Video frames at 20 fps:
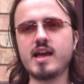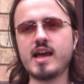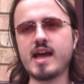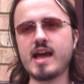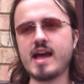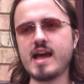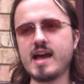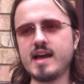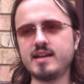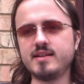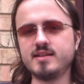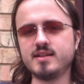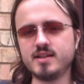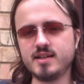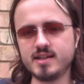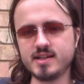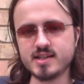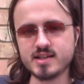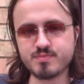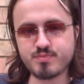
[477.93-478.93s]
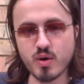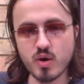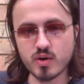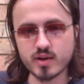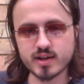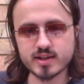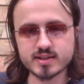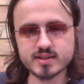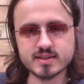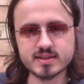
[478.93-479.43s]
And in his
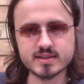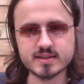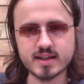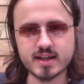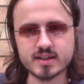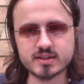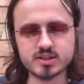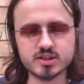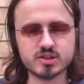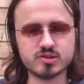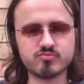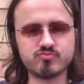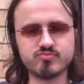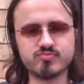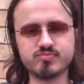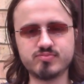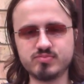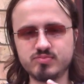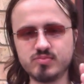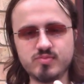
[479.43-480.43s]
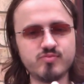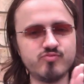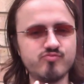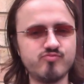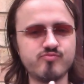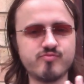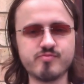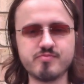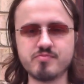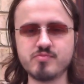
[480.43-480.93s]
pocket, and that, just
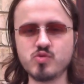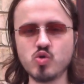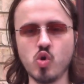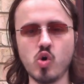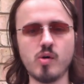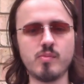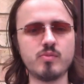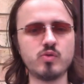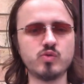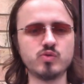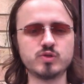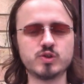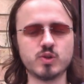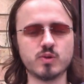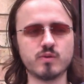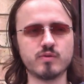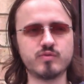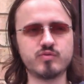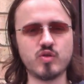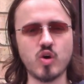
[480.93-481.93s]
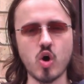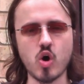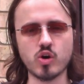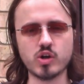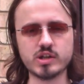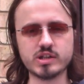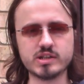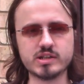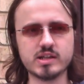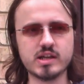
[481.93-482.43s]
normal sort of
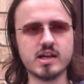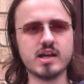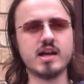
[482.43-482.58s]
rocks.